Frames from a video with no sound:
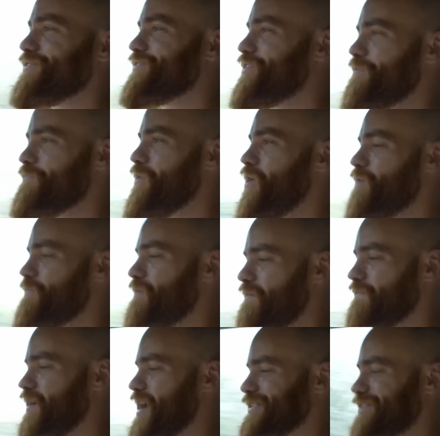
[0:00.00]
was going to put on
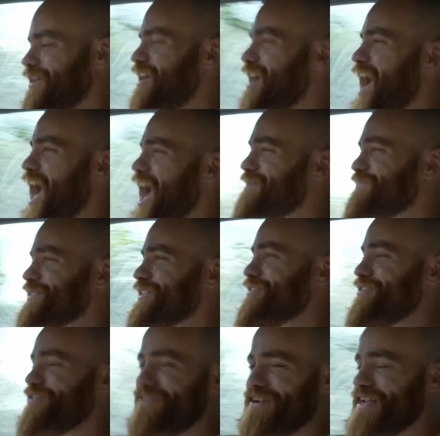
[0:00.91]
my face. I
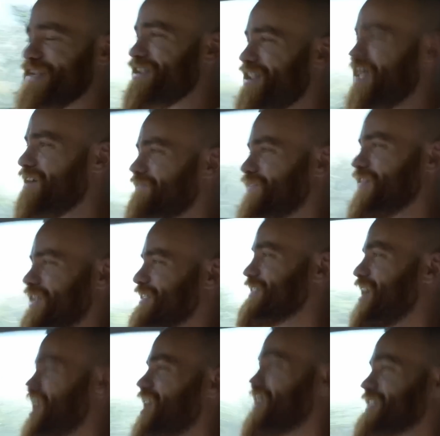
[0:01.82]
absolutely love
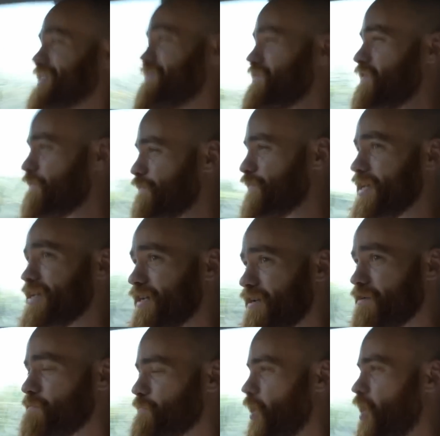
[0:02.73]
these cars, and if you're
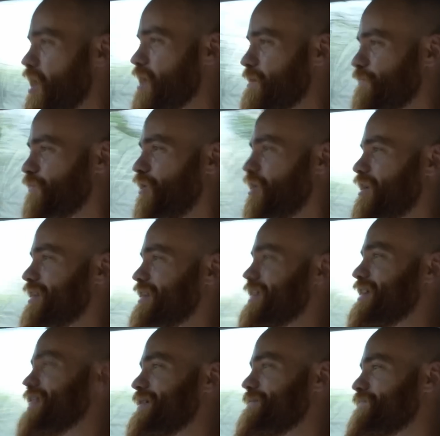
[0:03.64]
thinking of buying
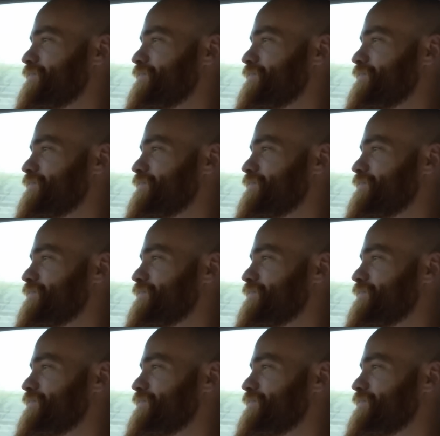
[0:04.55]
one,